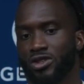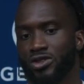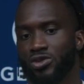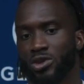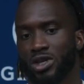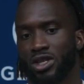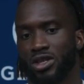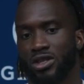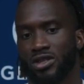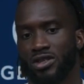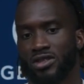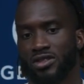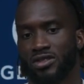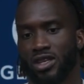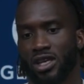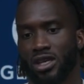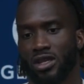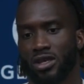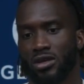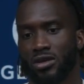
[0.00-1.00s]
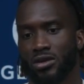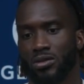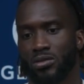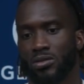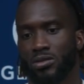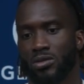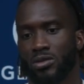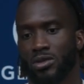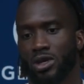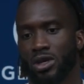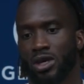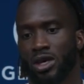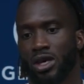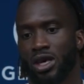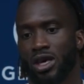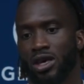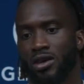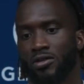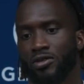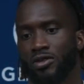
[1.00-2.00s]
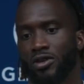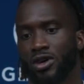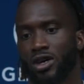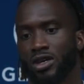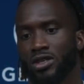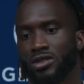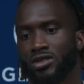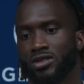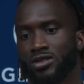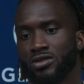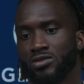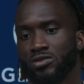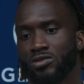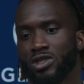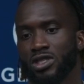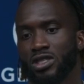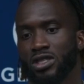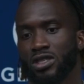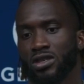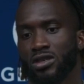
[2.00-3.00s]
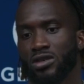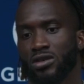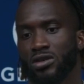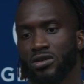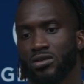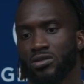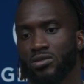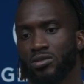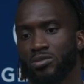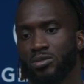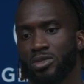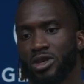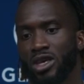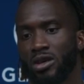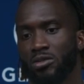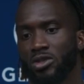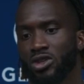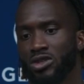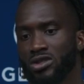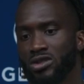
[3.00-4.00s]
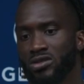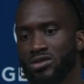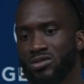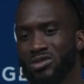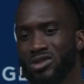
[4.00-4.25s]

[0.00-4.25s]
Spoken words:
win in the stadium, and for us to be able to,